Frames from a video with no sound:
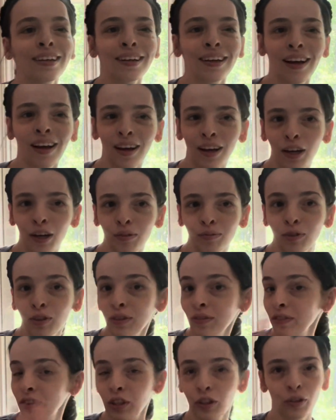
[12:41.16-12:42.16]

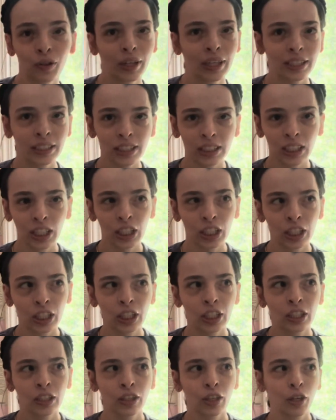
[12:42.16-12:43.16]
The Grace
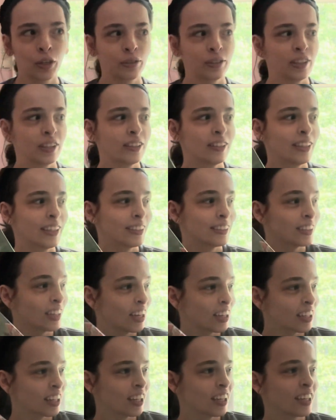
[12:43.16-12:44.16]
Year, The Hotel
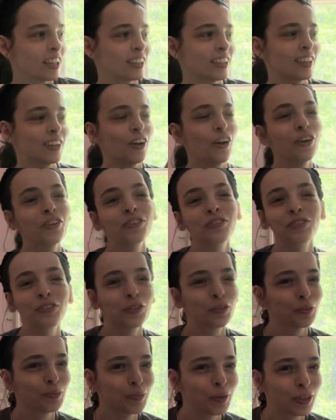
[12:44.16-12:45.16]
Nantucket, like all of
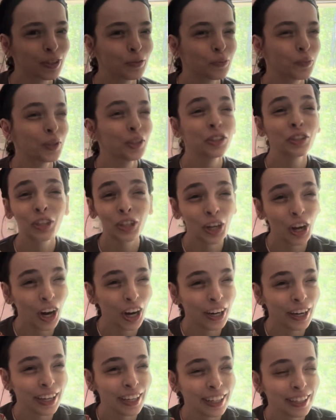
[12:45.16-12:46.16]
those books, Winter
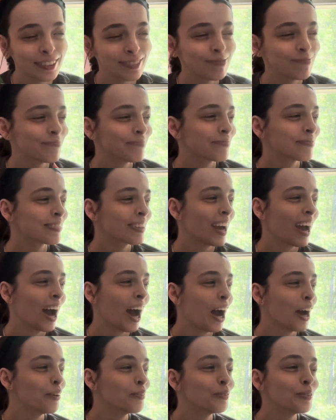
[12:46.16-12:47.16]
Garden,
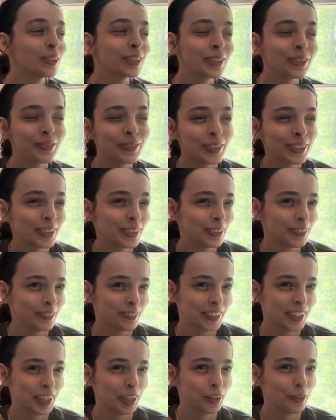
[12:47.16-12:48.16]
I really want to do a
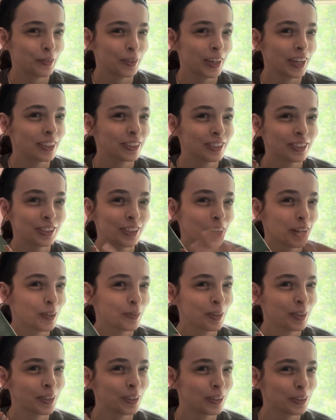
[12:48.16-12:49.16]
video where I just talk
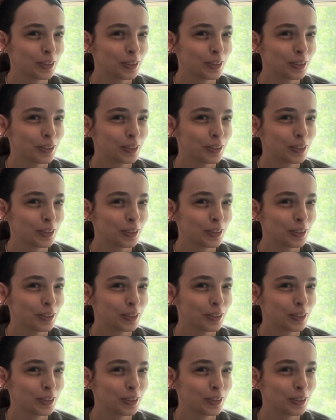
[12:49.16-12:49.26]
about all the